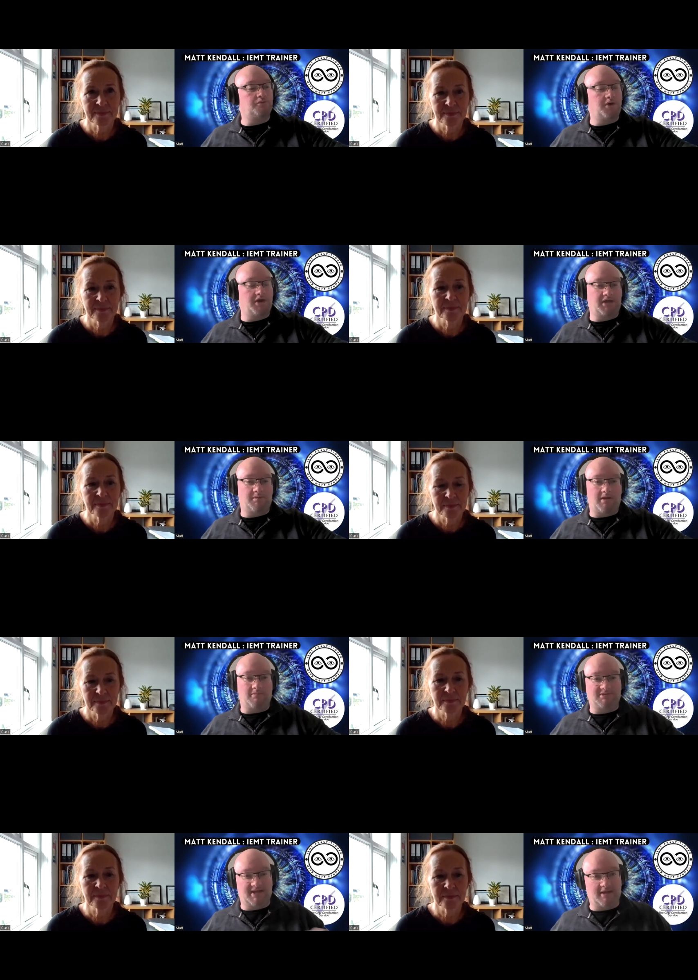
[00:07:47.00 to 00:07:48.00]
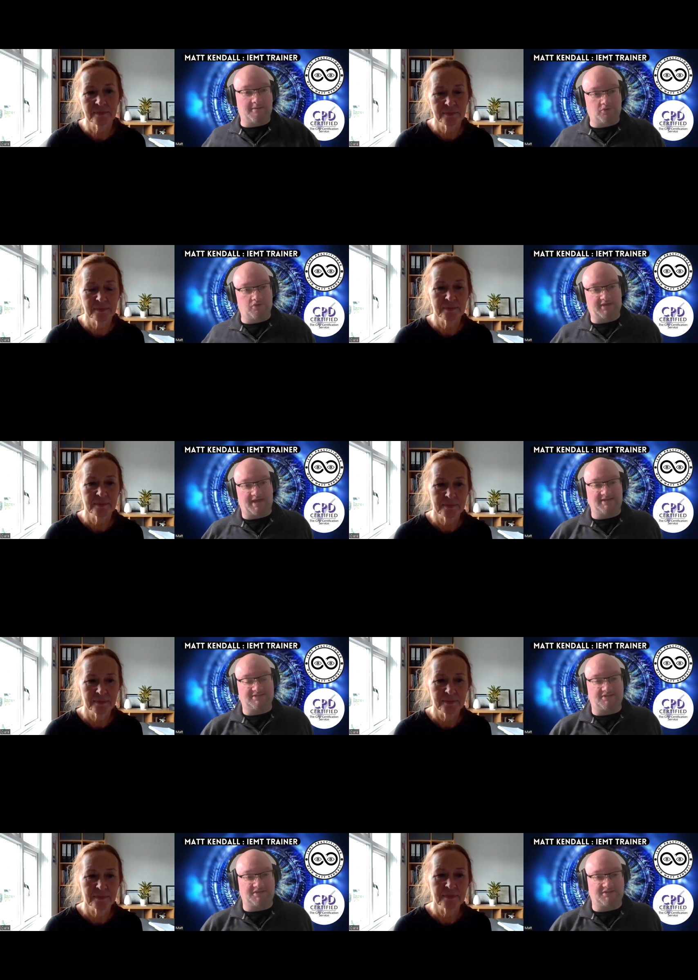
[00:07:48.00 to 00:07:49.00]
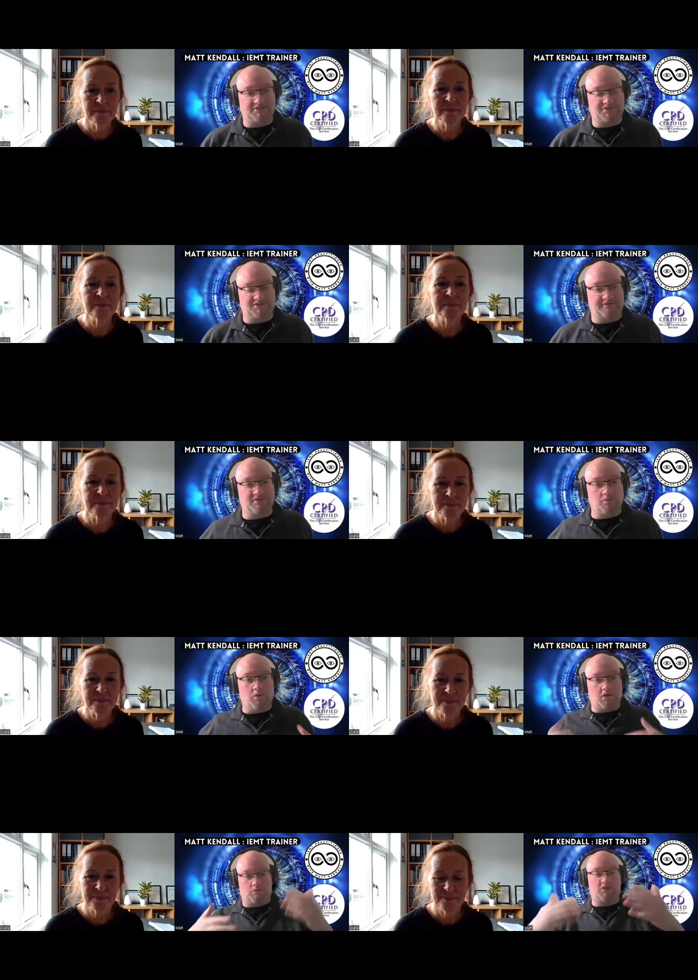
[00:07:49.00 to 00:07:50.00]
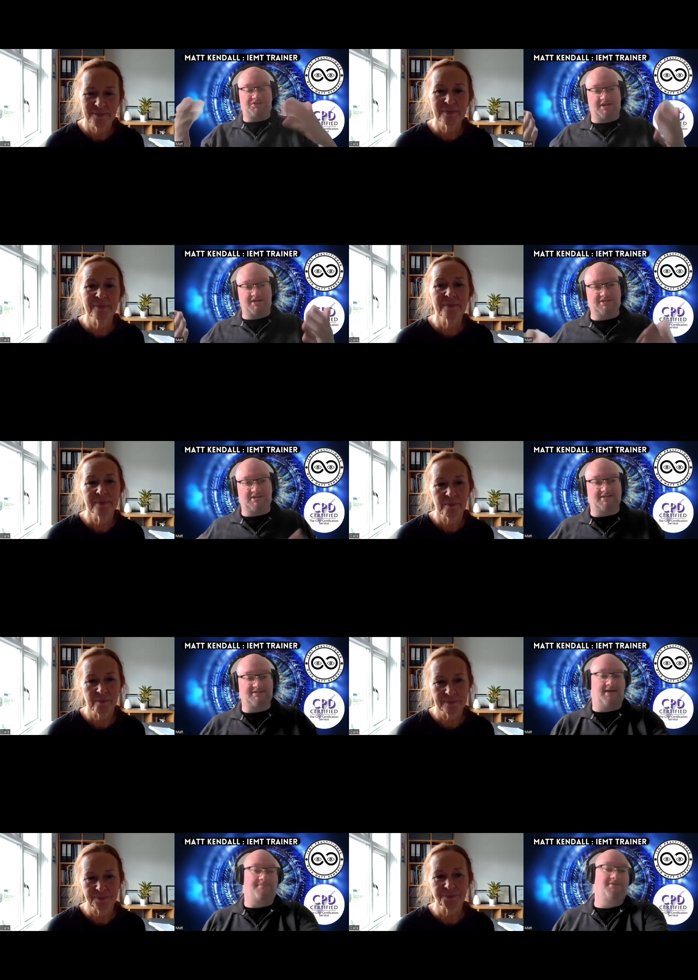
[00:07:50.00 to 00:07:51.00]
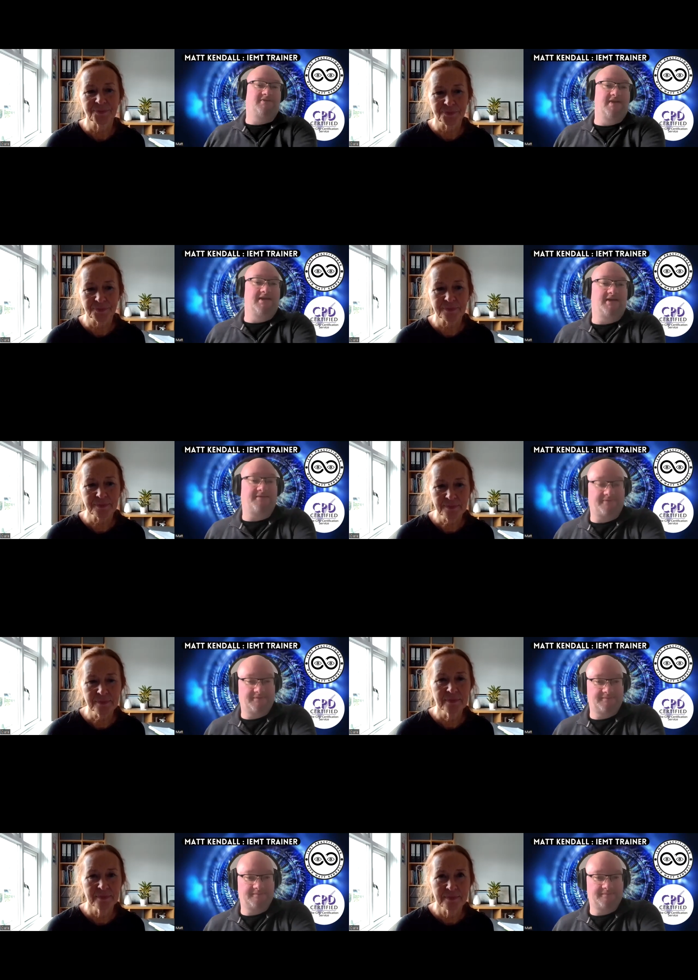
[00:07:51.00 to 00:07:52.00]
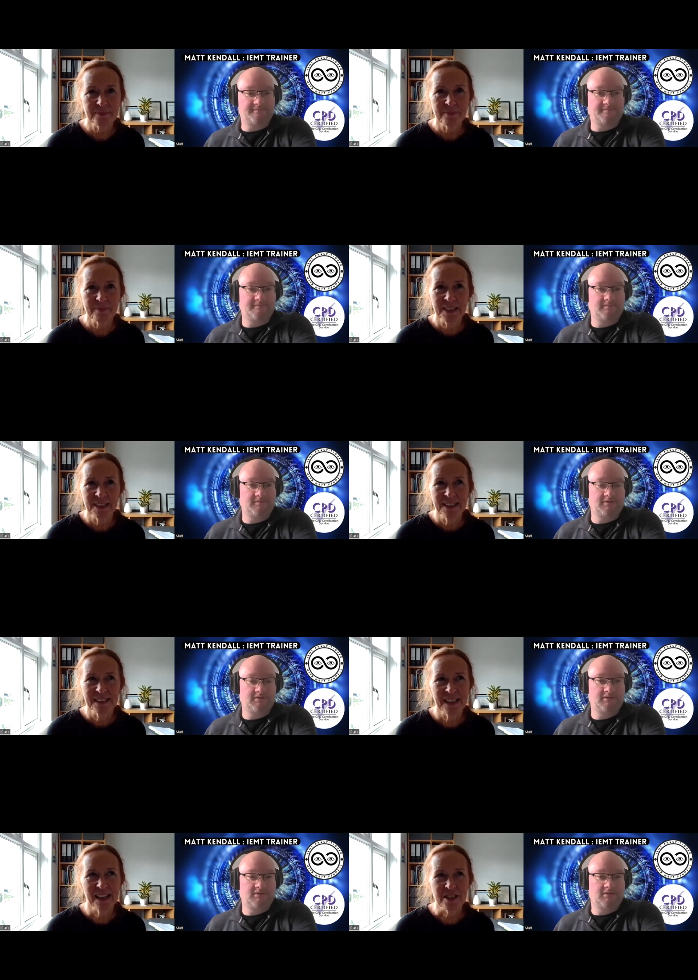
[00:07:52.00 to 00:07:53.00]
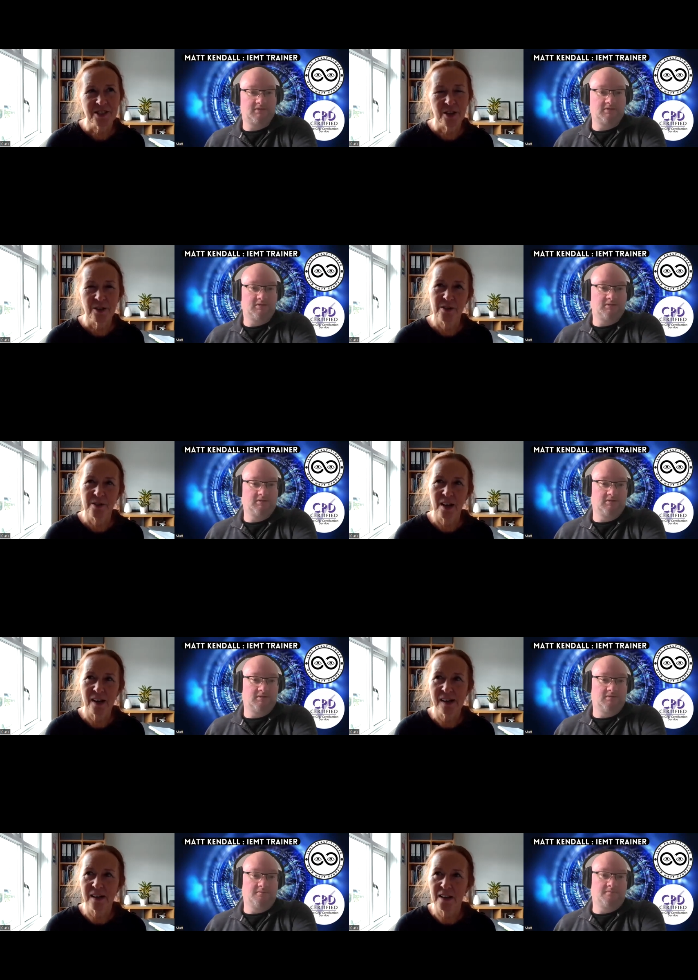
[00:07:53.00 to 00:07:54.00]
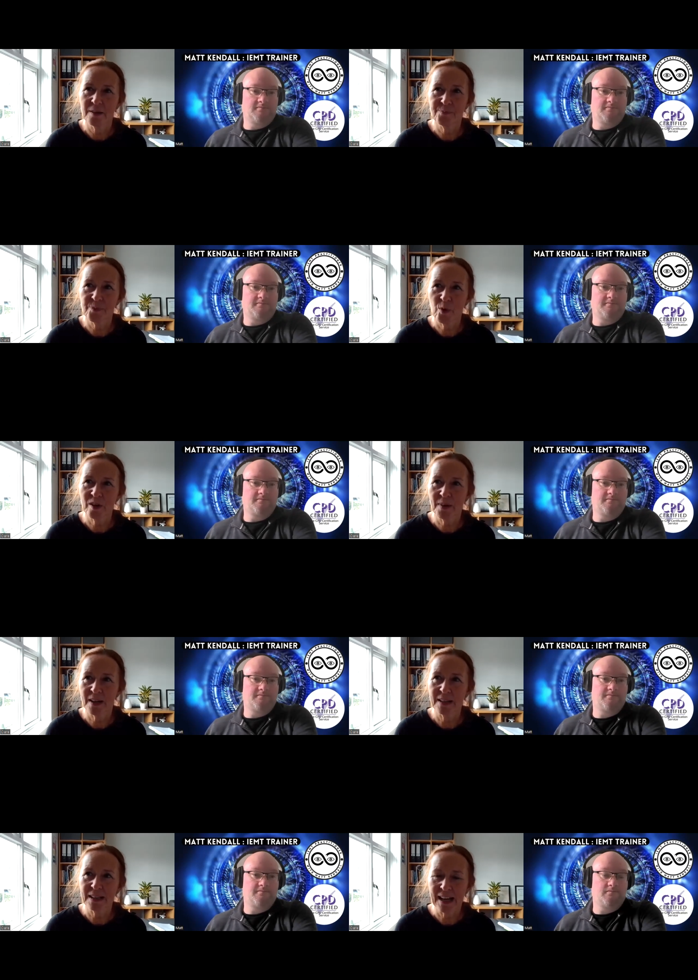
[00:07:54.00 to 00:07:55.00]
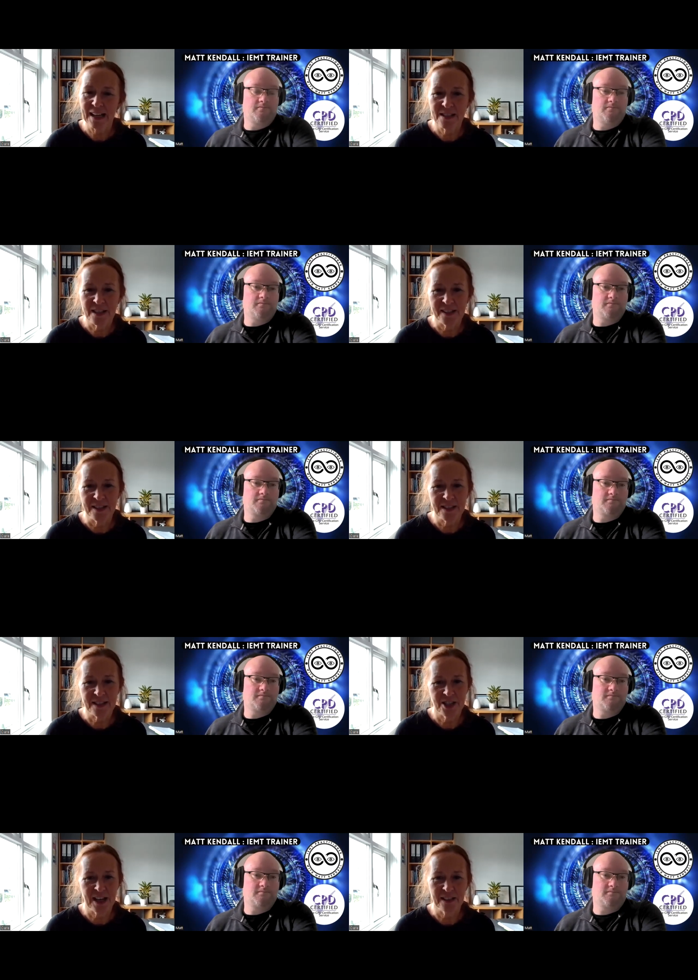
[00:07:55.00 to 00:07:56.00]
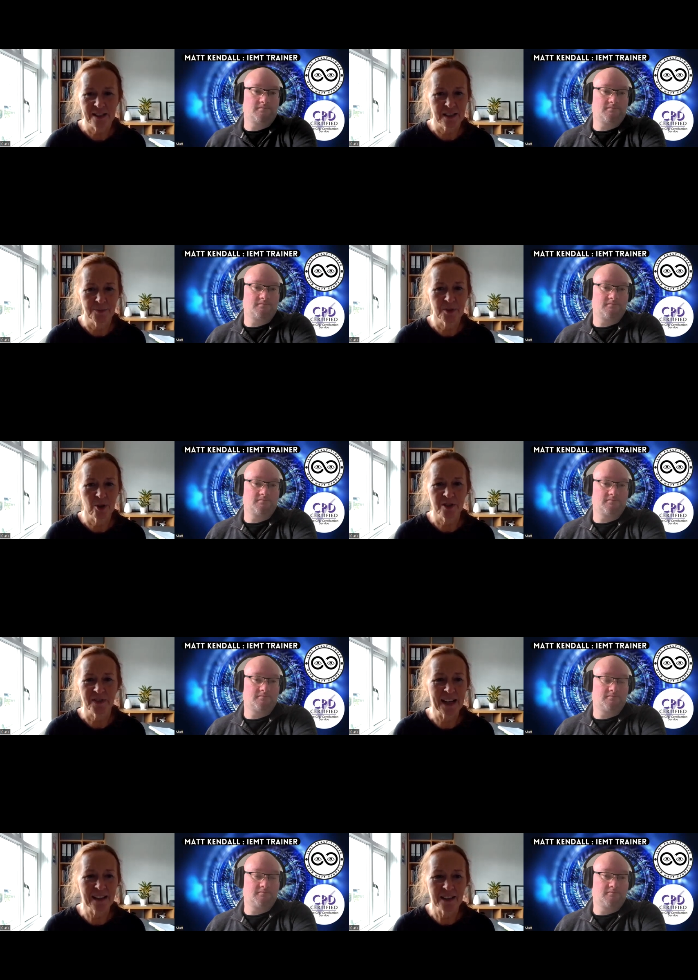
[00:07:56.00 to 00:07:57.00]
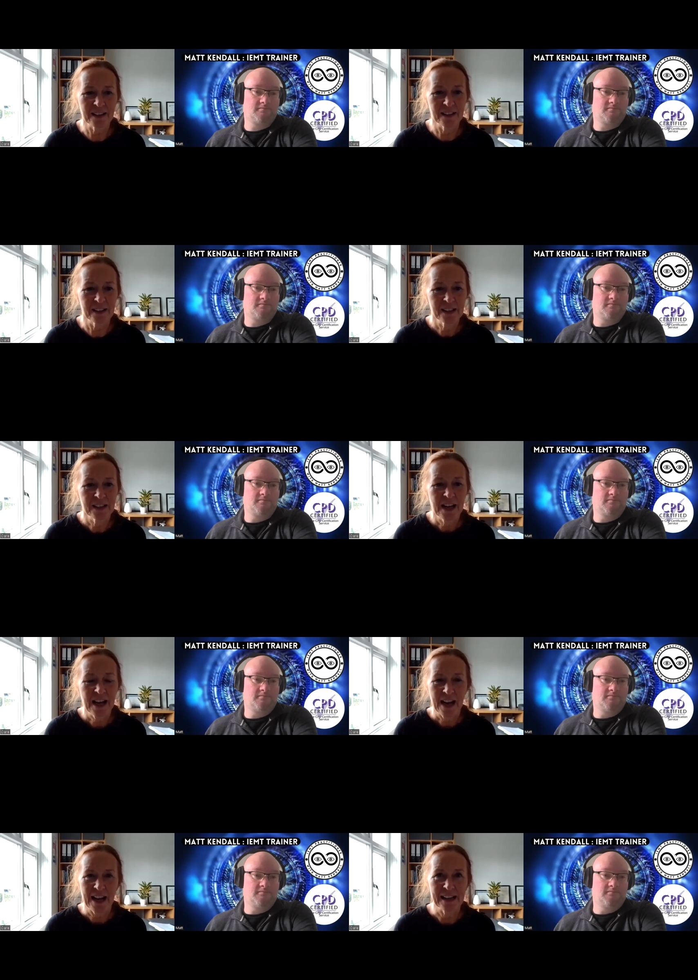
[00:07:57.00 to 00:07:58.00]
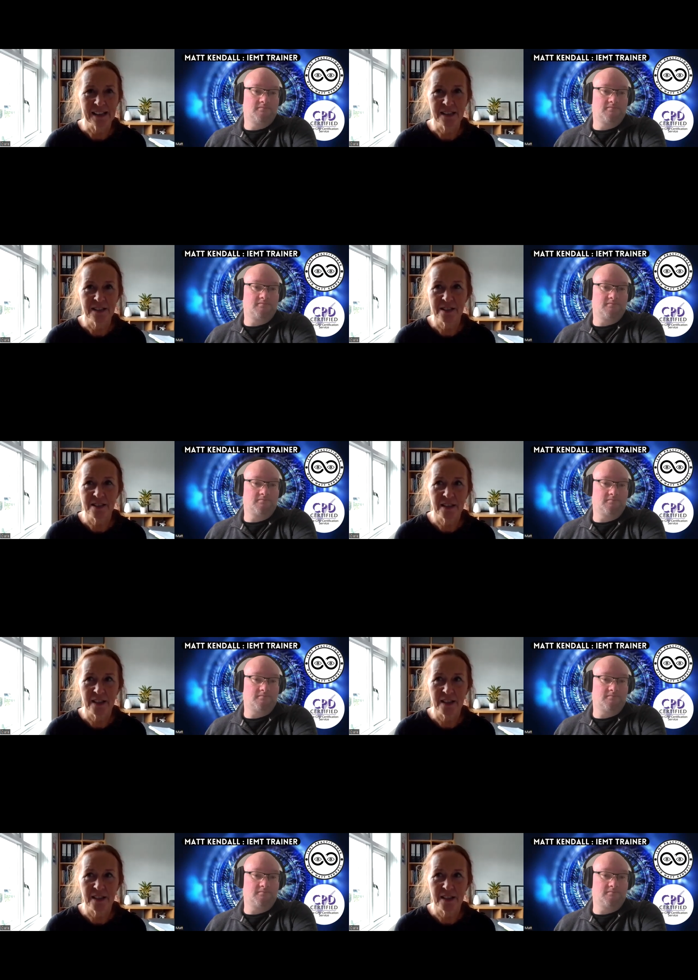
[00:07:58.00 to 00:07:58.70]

Speaker 1: were you able to help your case studies to achieve? So what what changes actually happened in their life?
Speaker 2: Yeah, so um, one of my case studies, she had um, a lot of anger and